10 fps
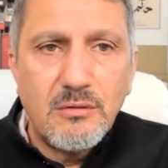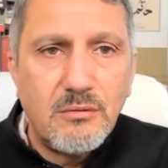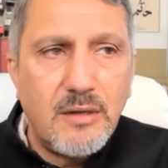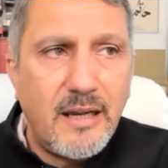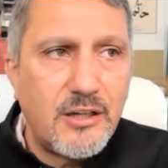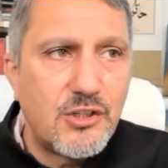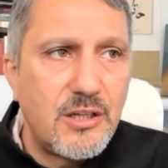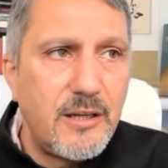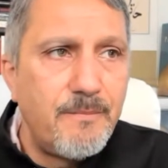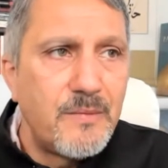to
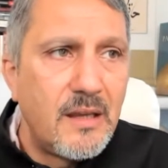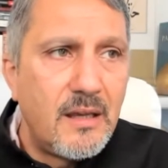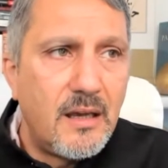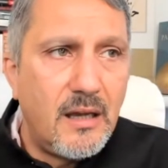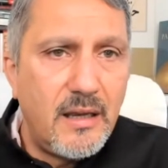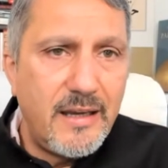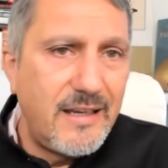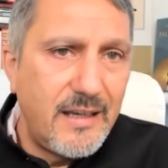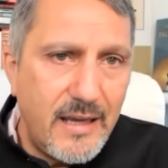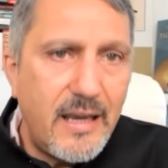actually
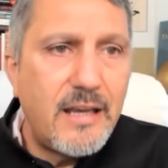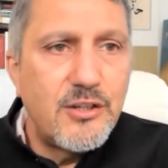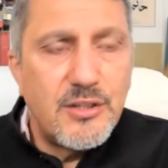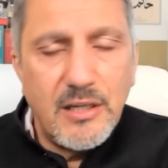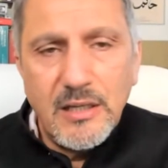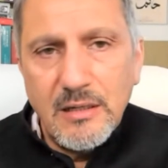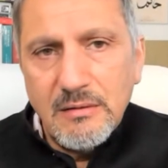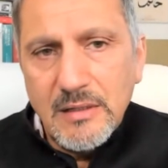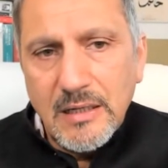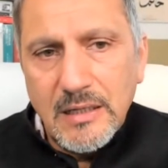engage in